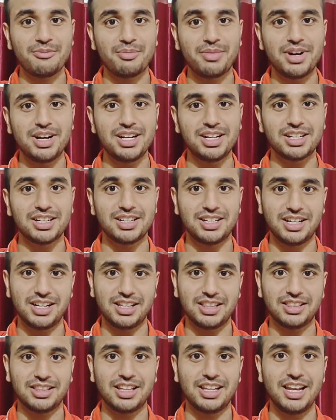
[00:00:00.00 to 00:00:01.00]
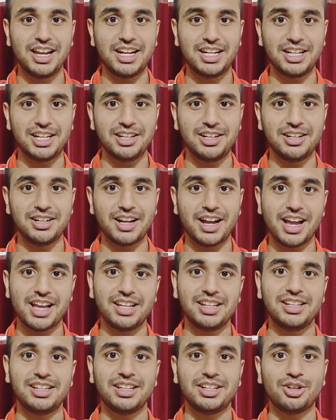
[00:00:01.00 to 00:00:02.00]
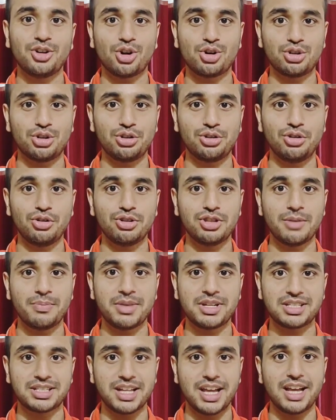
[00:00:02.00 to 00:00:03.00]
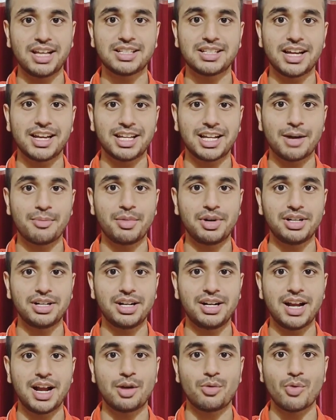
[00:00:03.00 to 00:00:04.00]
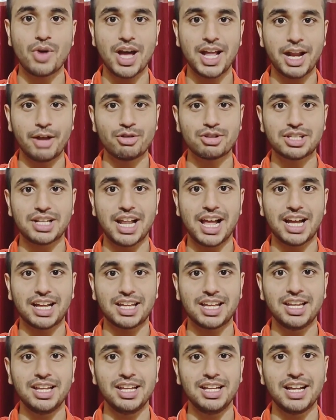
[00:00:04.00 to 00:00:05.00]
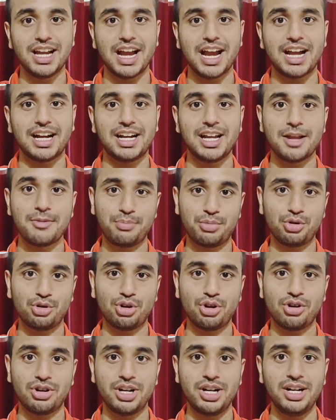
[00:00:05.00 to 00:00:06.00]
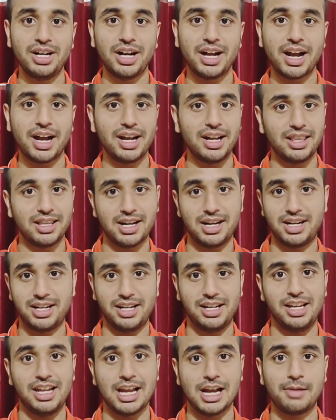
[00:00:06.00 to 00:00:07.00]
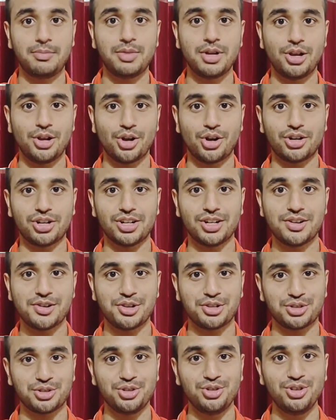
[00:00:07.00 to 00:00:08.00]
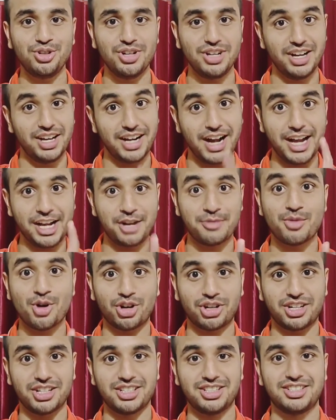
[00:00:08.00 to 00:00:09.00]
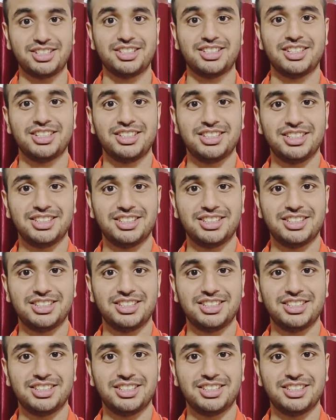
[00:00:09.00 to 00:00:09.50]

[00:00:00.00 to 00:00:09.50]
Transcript: but the later I got to know the mistakes I committed and where I was lacking and I improved on it, and that really helped a lot. So write your mock tests.